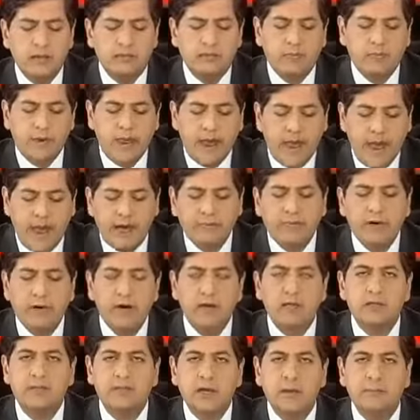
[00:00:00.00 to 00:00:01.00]
We have
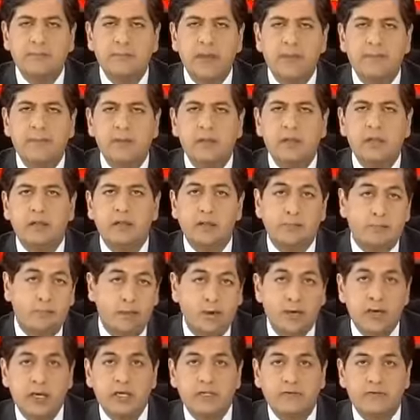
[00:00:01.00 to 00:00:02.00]
heard some people, the
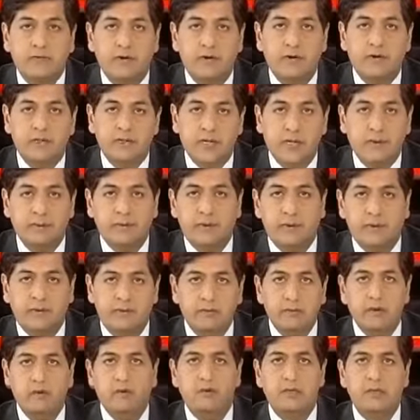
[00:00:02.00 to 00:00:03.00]
police, for example,
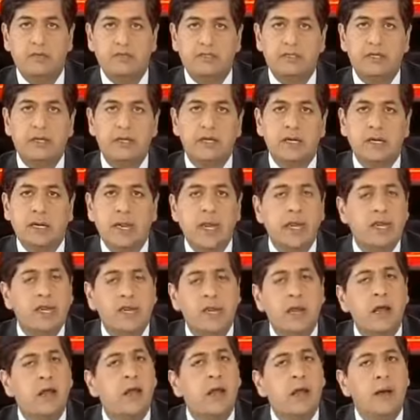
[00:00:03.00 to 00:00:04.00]
even the Home Minister,
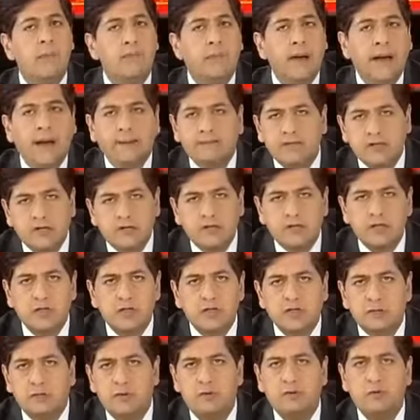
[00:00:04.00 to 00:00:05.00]
indicating perhaps it was a
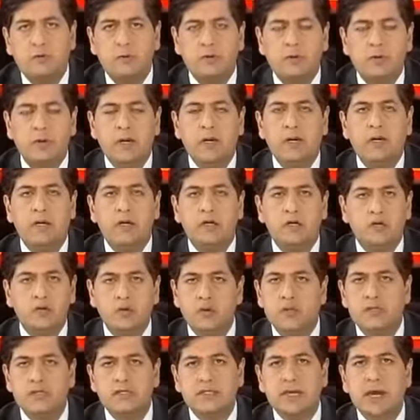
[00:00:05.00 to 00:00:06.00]
dispute between two
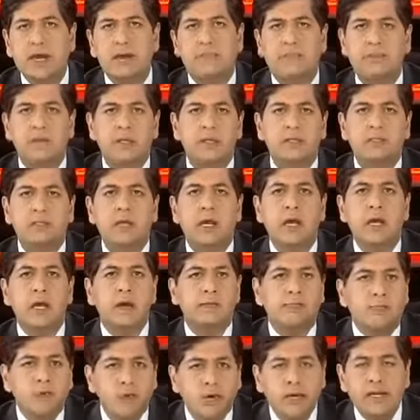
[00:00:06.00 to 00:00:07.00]
disciples.
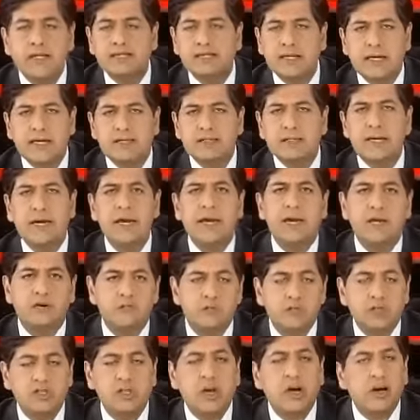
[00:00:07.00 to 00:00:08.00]
Police are saying it
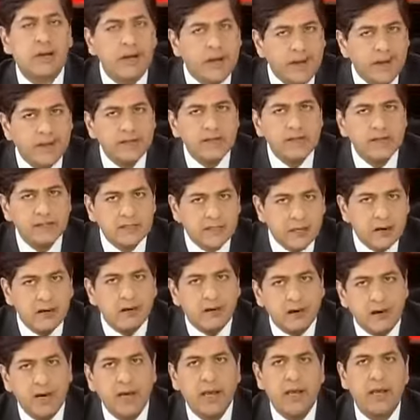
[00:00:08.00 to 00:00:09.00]
was not
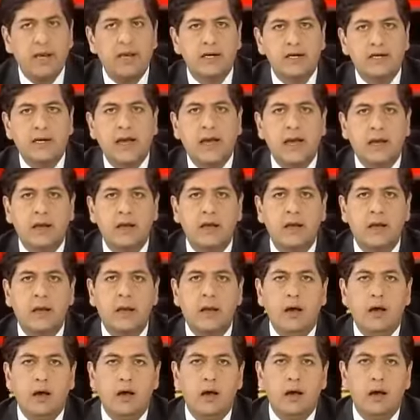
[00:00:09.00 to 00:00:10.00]
necessarily an attack
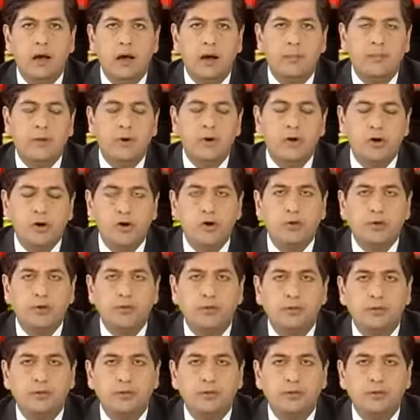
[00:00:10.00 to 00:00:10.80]
upon you.